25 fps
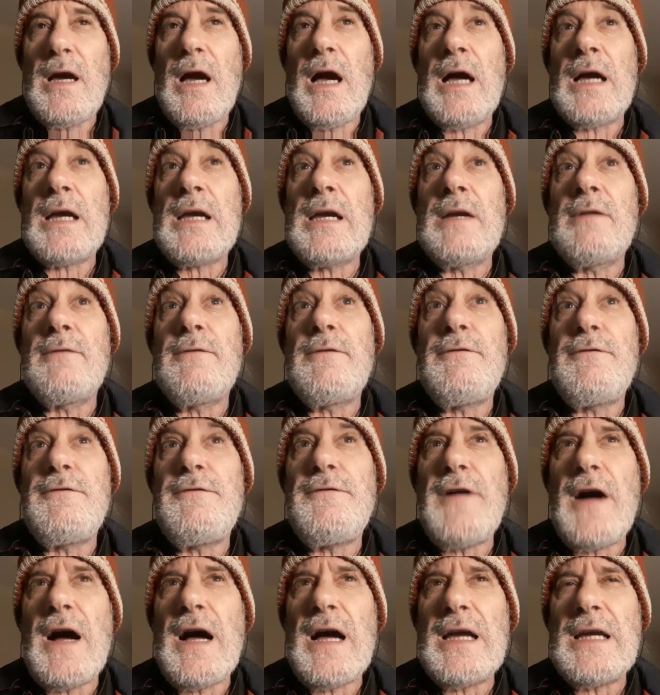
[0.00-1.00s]
I can
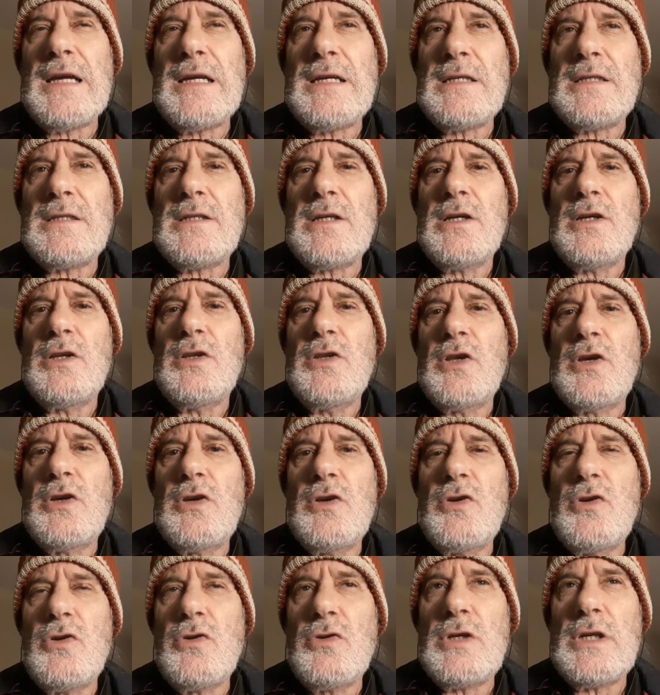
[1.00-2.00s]
find the
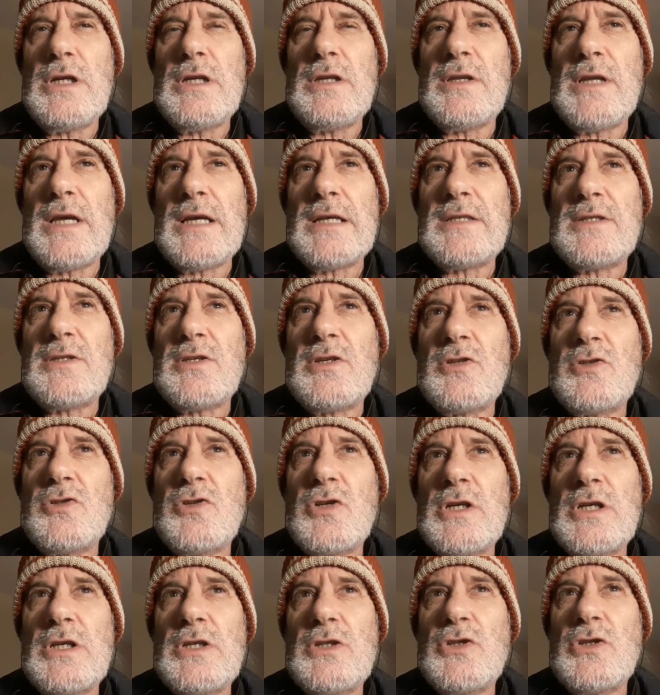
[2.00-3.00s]
good in that
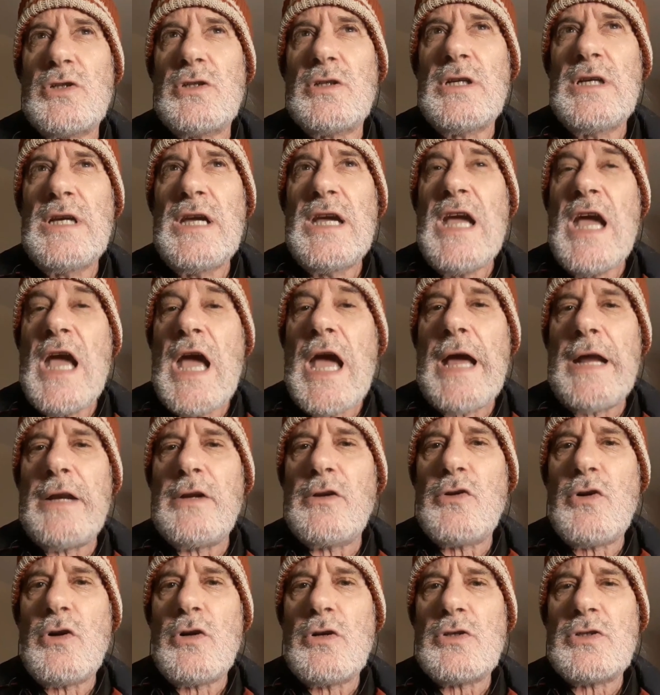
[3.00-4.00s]
situation
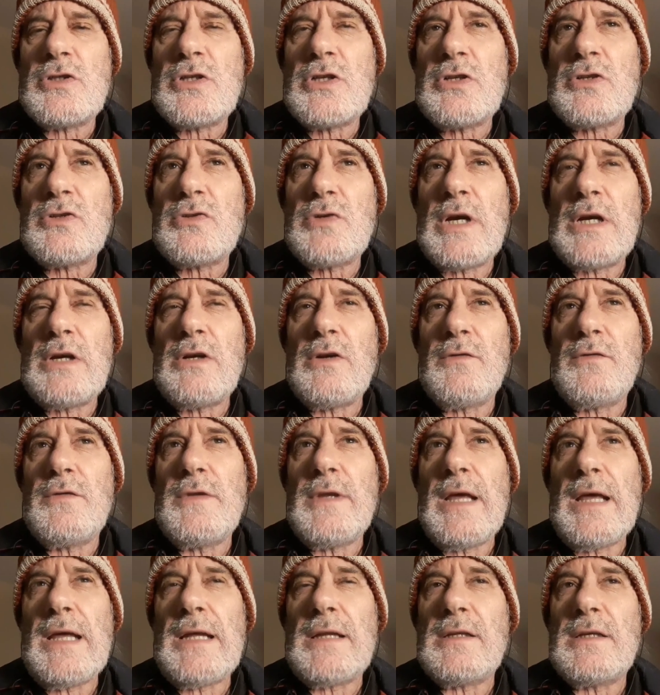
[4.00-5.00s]
and concentrate on
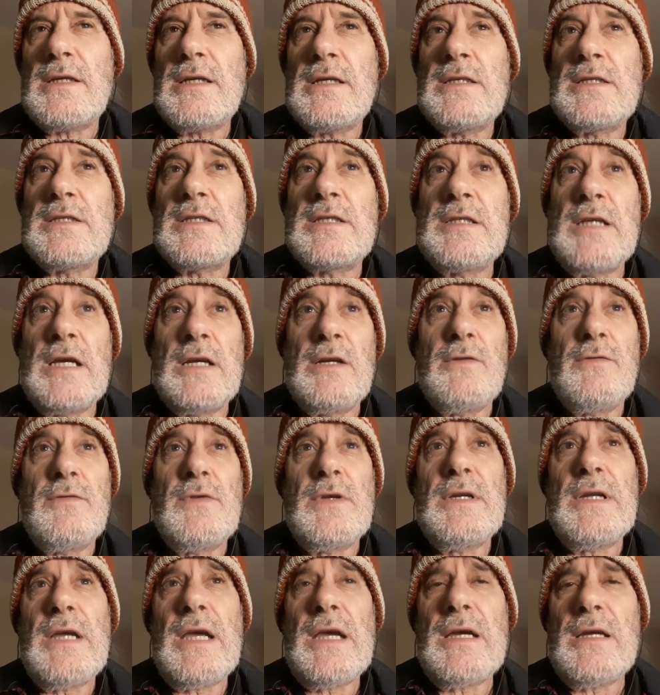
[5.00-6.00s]
that instead of
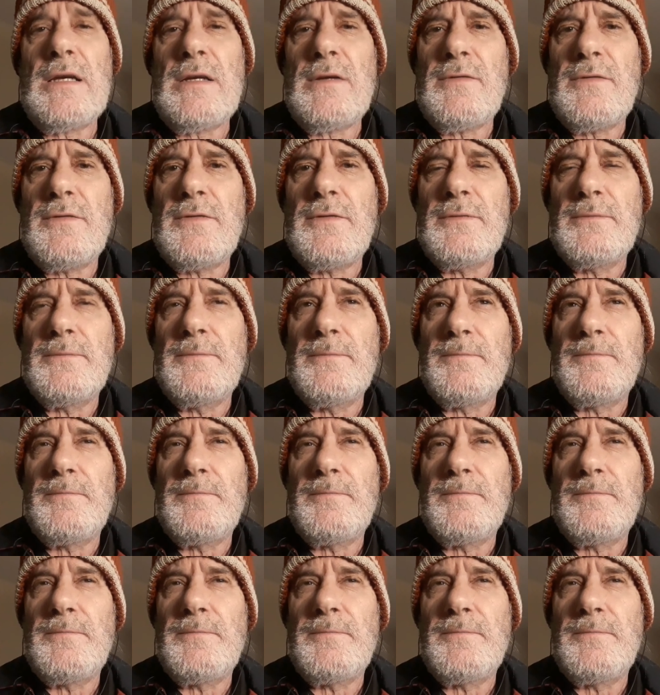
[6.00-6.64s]
the negative.